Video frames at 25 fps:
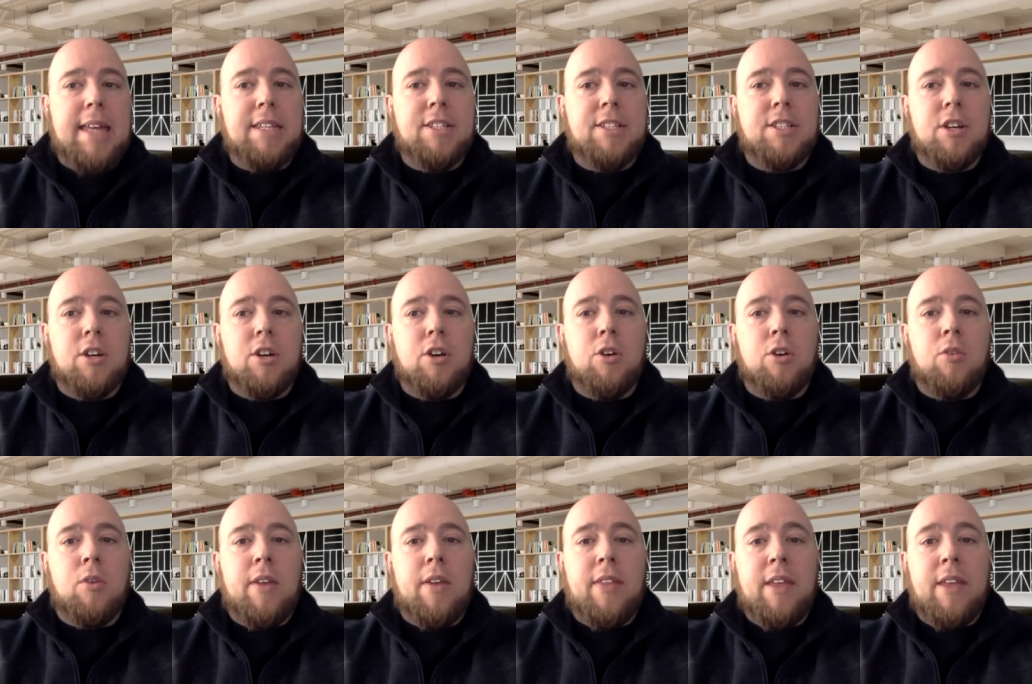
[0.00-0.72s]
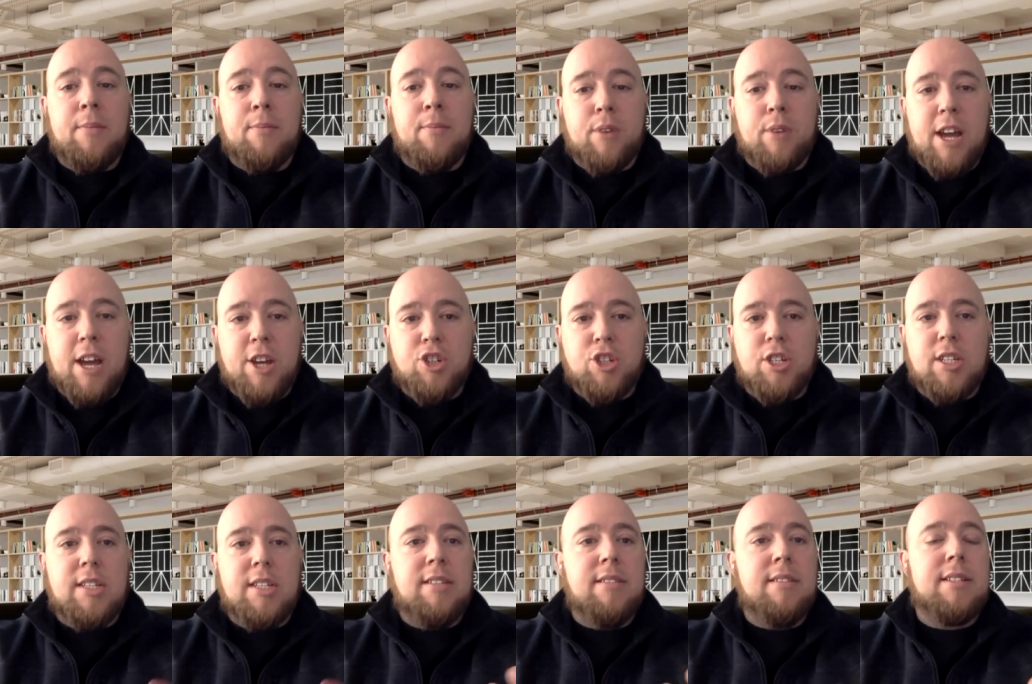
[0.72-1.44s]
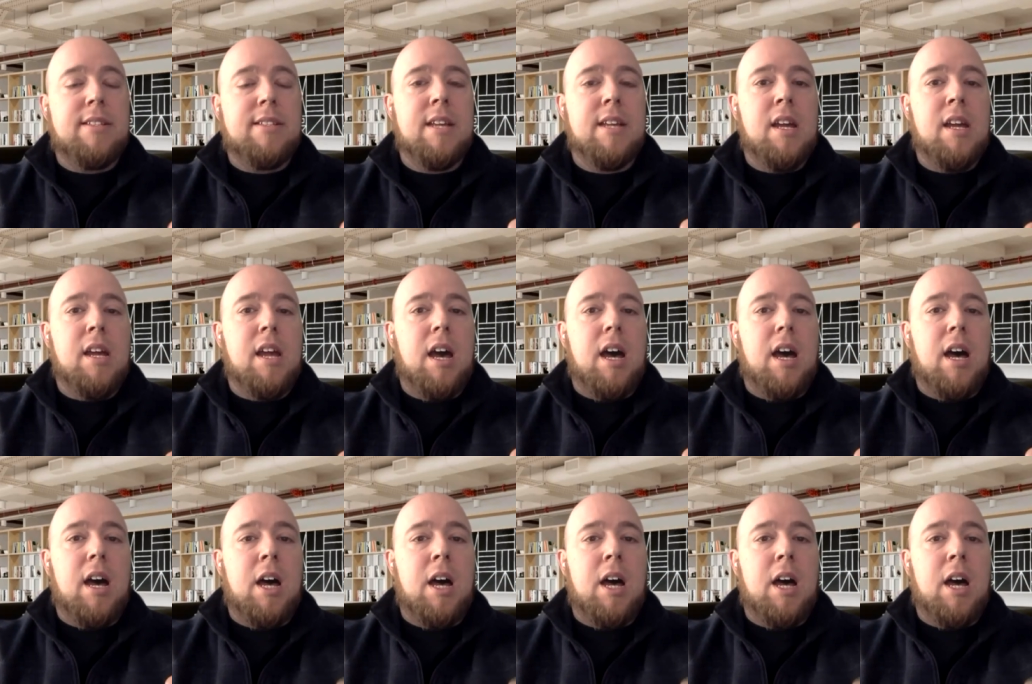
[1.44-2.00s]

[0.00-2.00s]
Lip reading: And so the impressions,